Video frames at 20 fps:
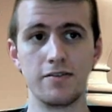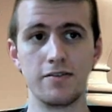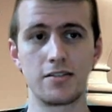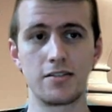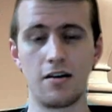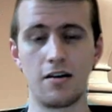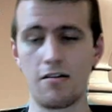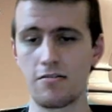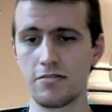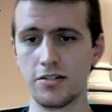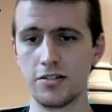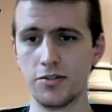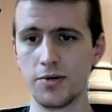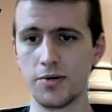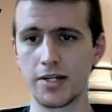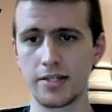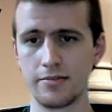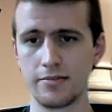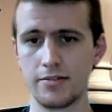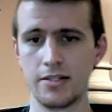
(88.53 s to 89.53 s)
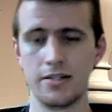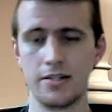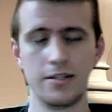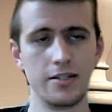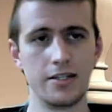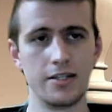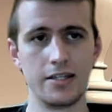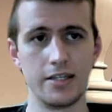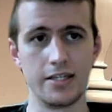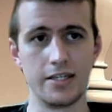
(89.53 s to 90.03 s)
us aren't doing
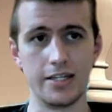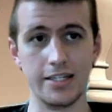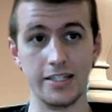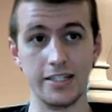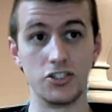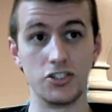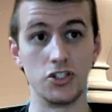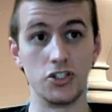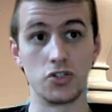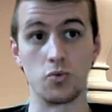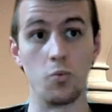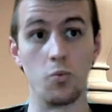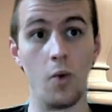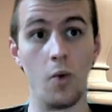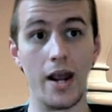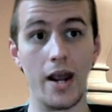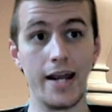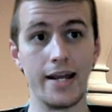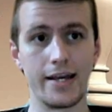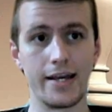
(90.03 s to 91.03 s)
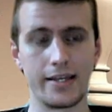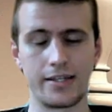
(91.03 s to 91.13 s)
is just waiting.